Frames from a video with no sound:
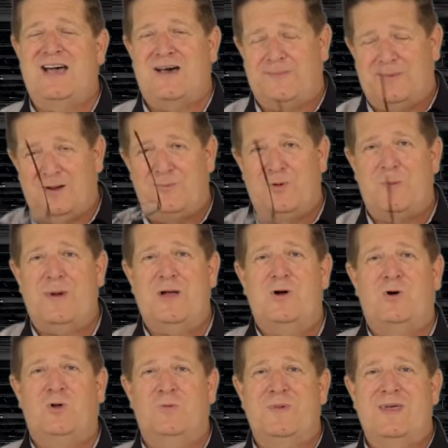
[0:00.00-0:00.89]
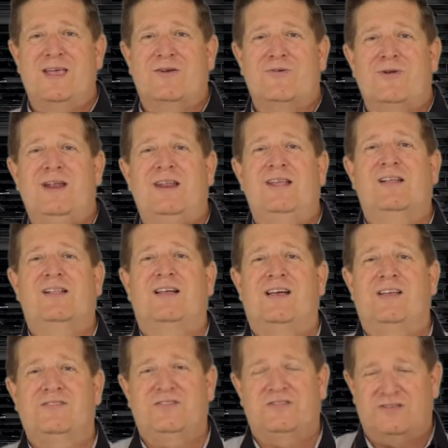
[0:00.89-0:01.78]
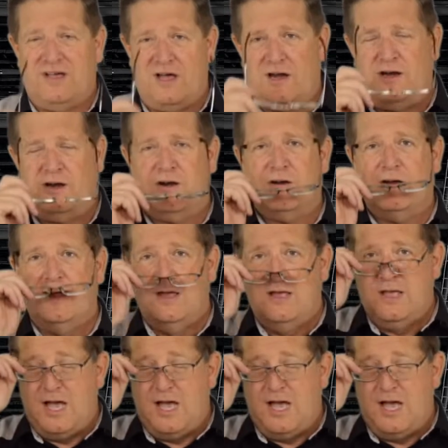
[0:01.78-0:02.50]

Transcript: I'm gonna put my old man reading glasses on here.